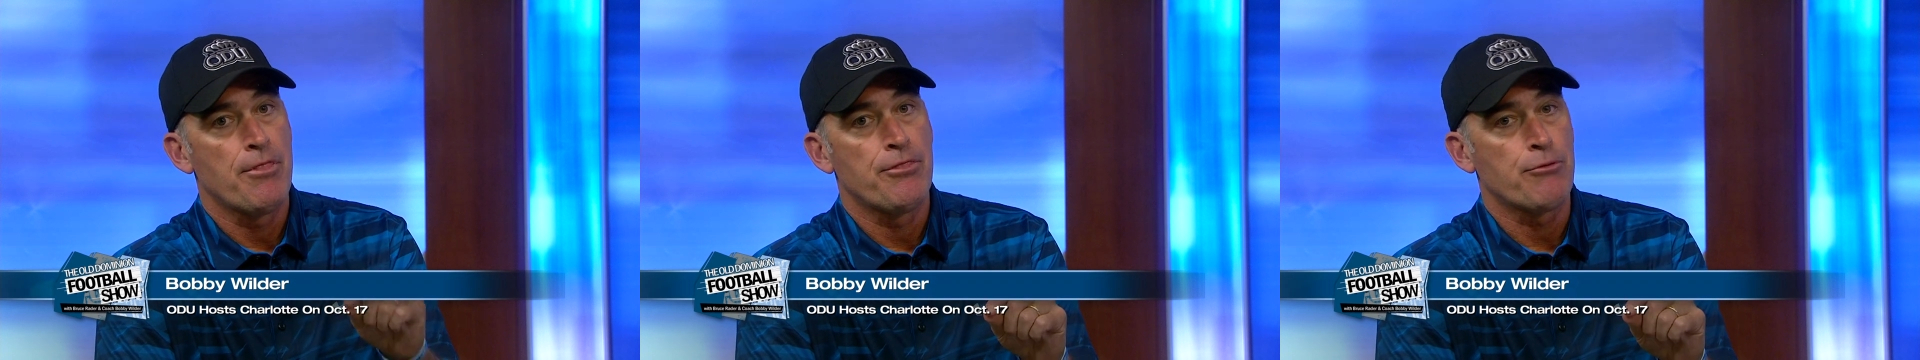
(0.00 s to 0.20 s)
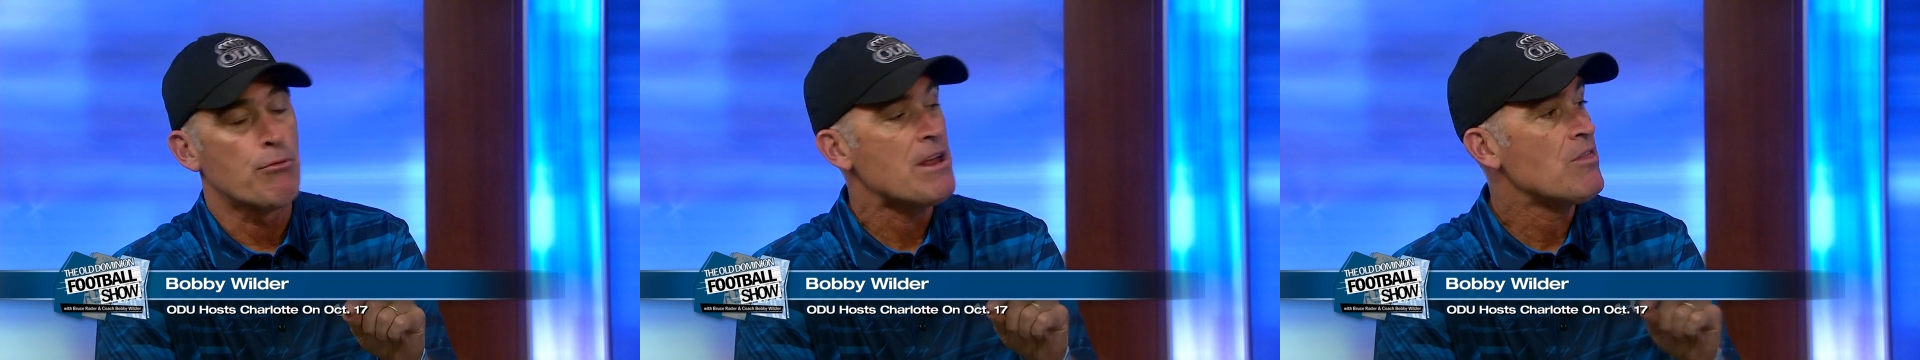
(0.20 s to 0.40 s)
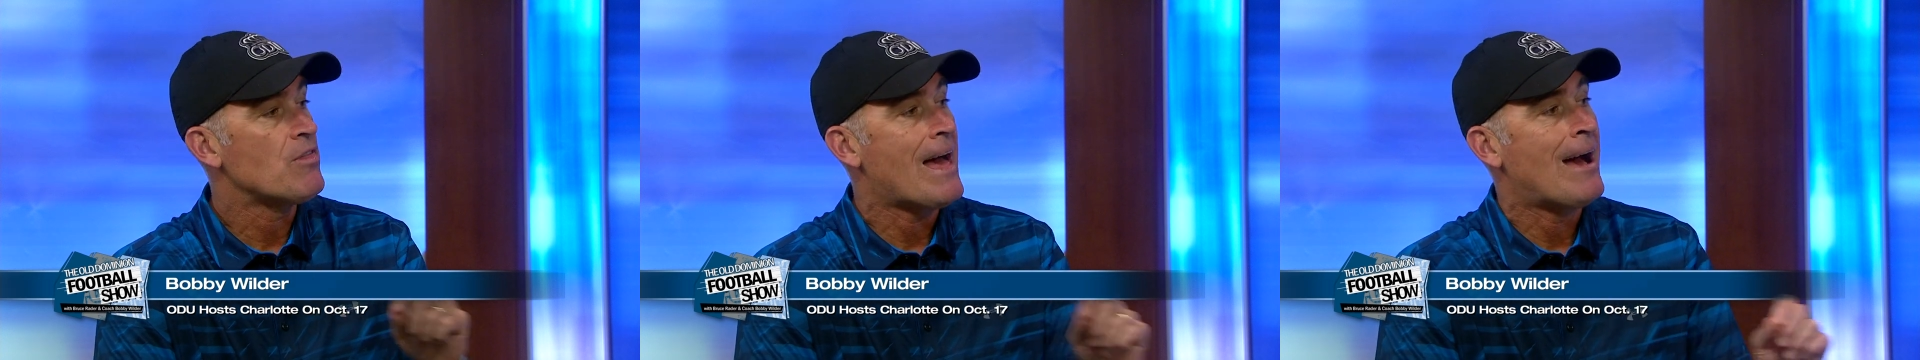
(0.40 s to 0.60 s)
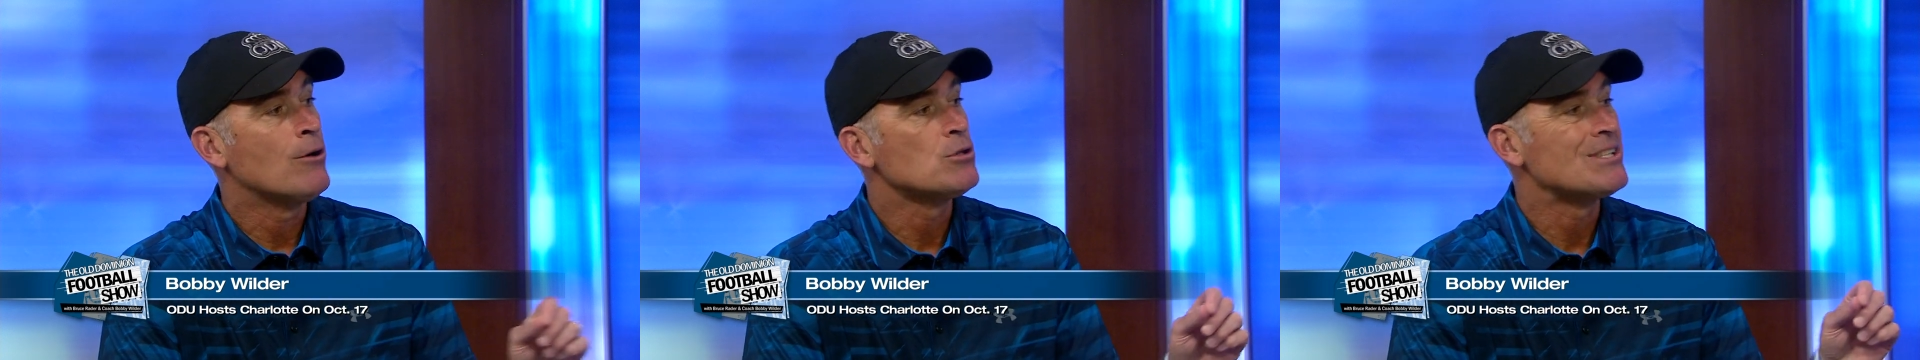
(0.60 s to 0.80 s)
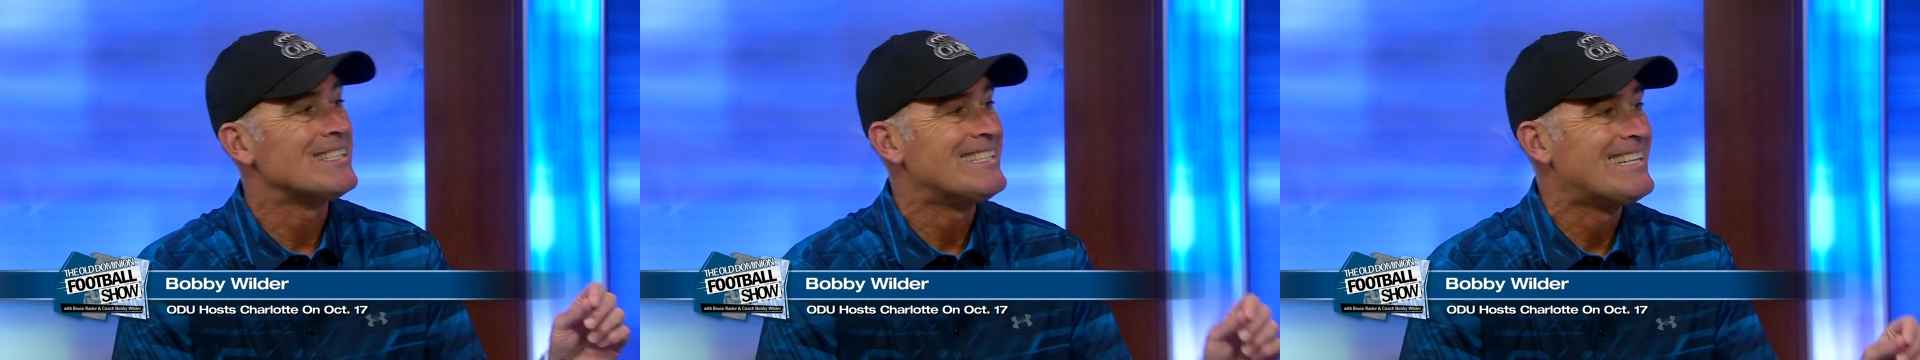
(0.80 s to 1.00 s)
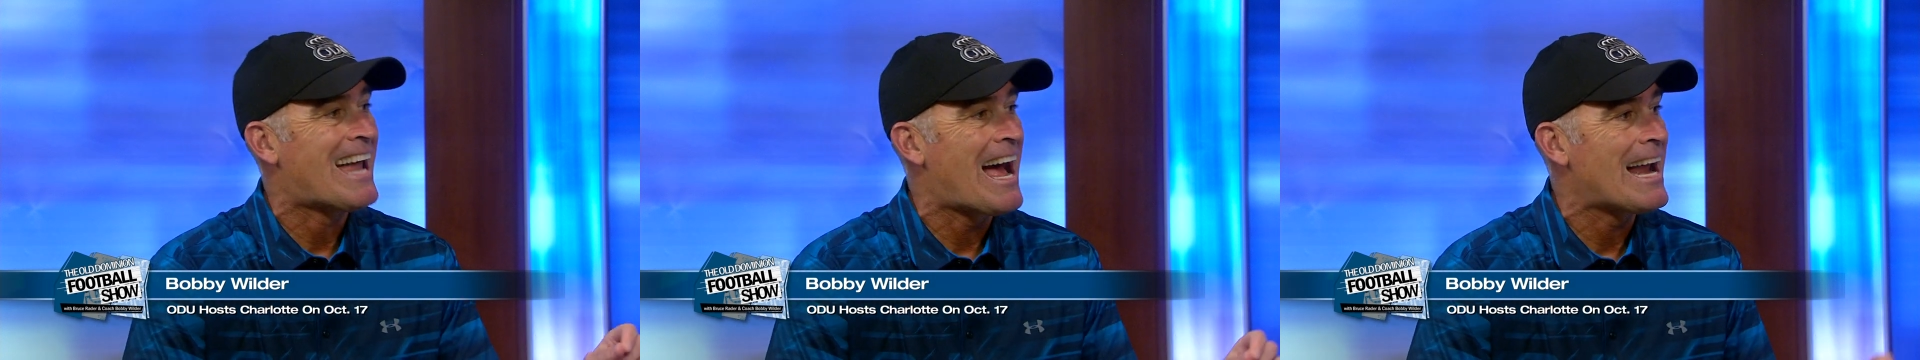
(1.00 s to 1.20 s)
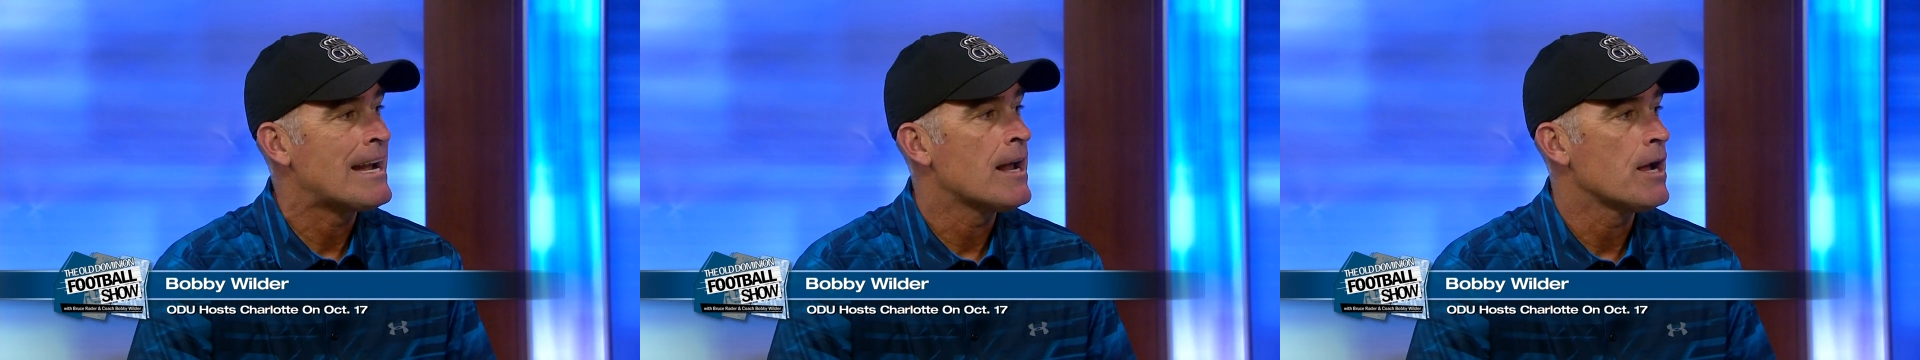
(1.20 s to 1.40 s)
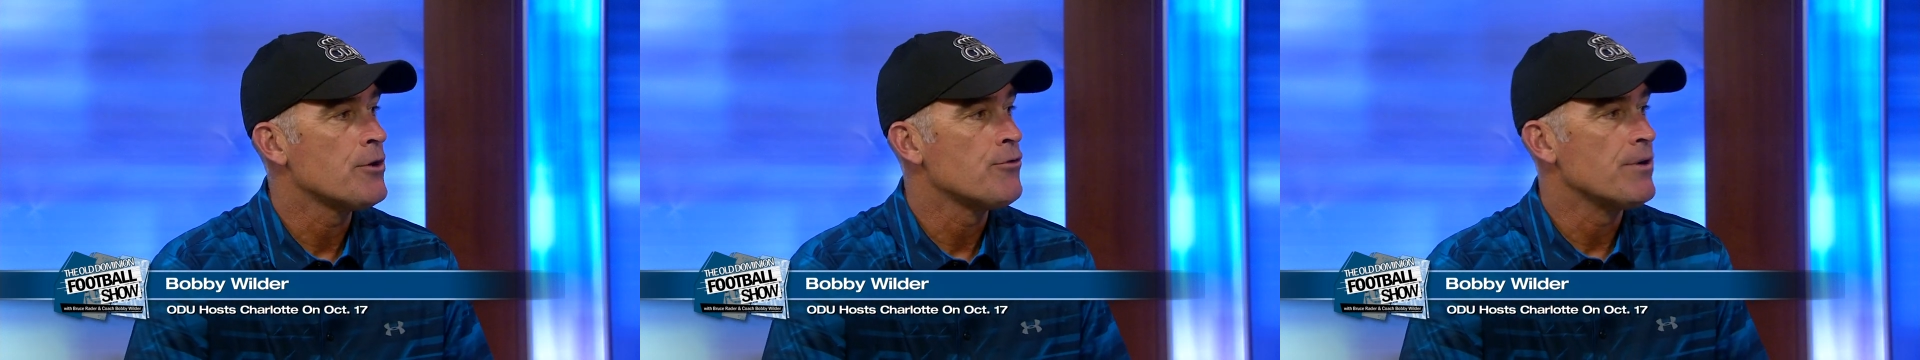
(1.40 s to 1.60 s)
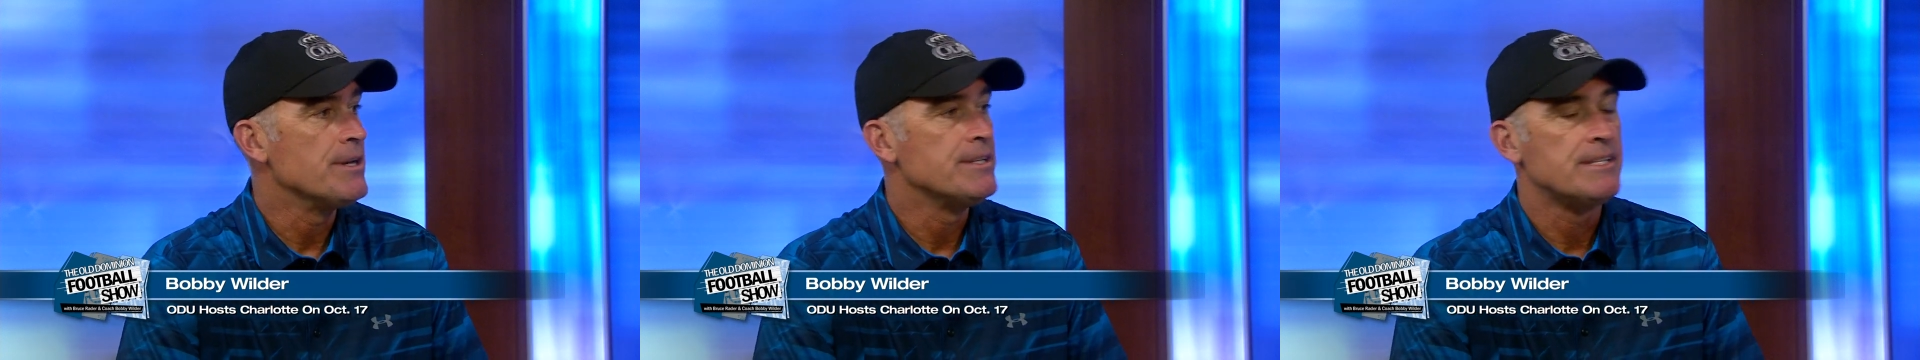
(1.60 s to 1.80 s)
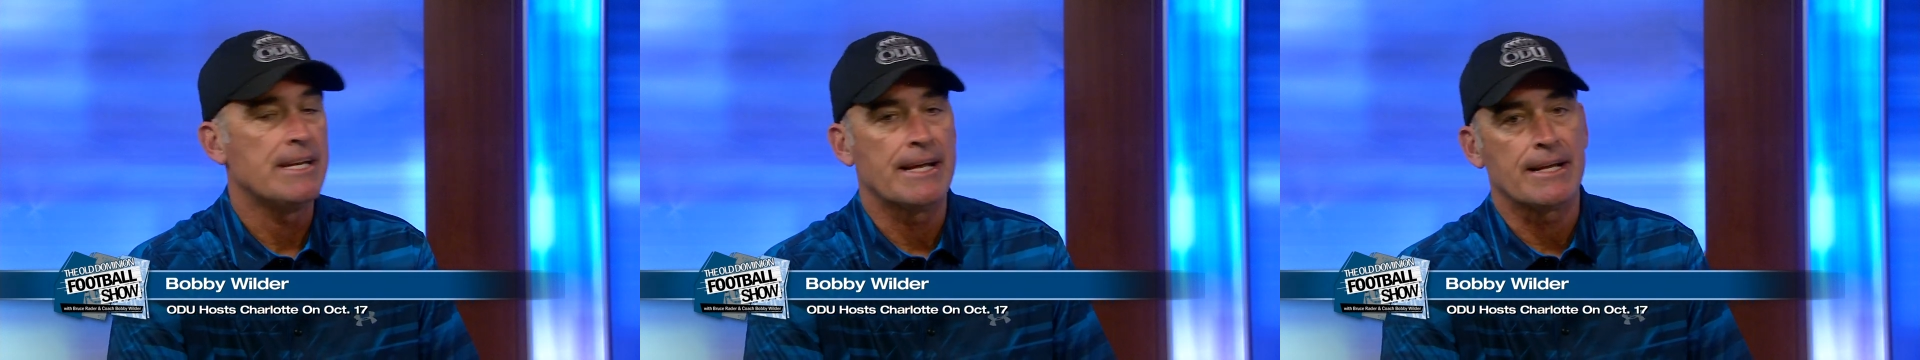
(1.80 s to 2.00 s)
3,900
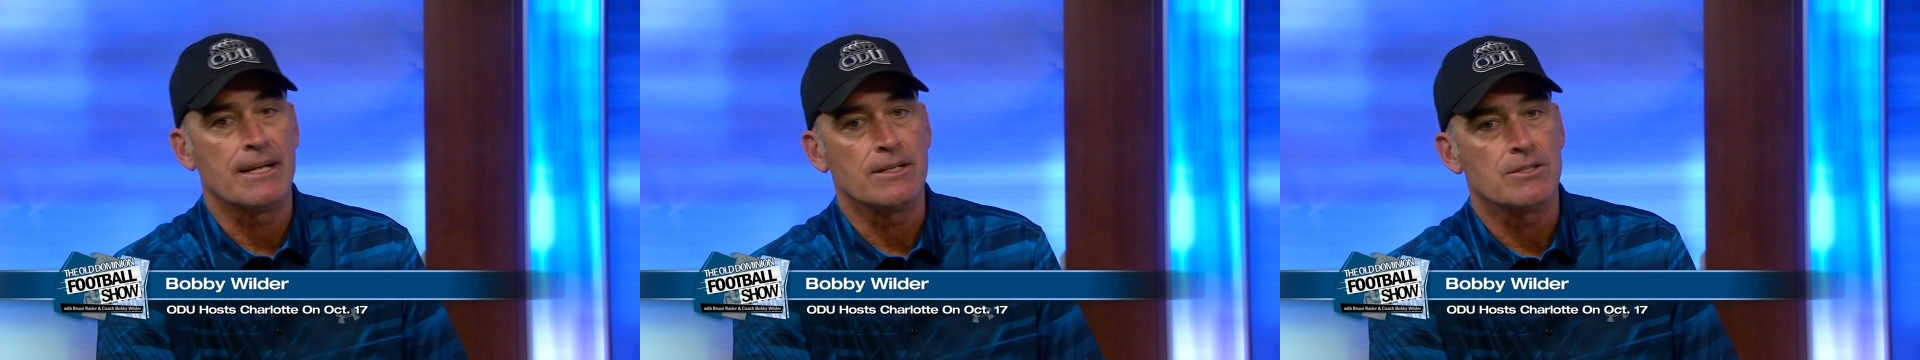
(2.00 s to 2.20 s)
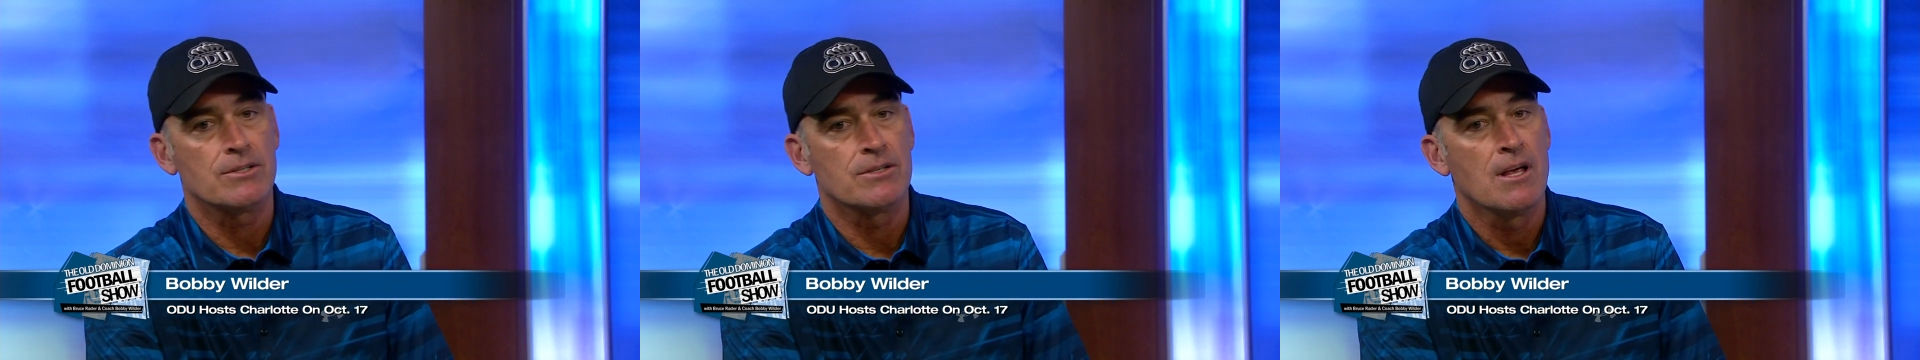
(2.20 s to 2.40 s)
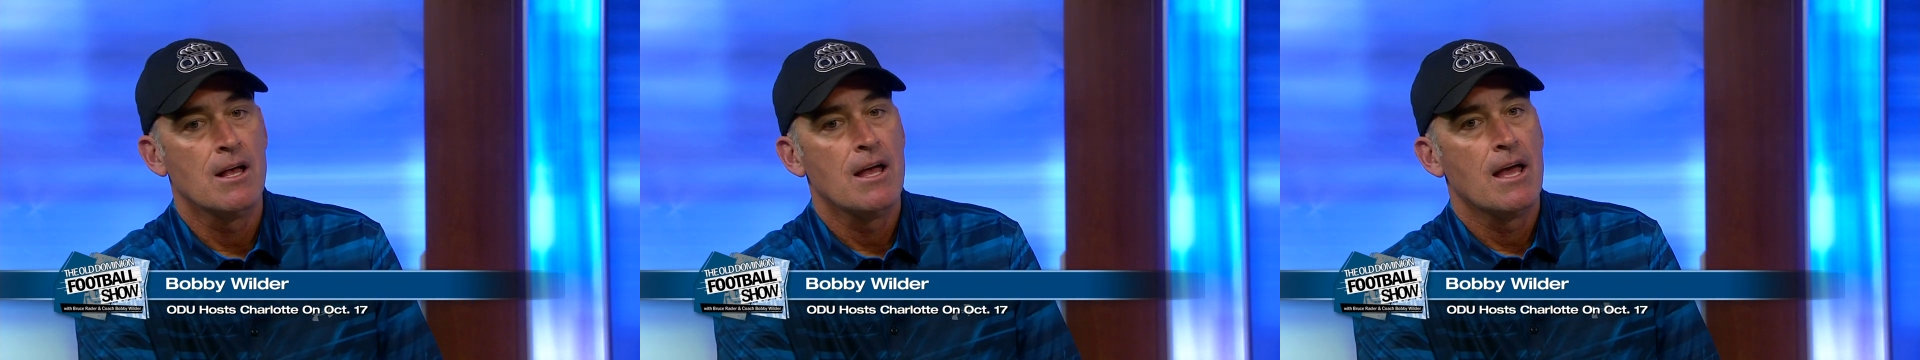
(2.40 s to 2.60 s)
tickets,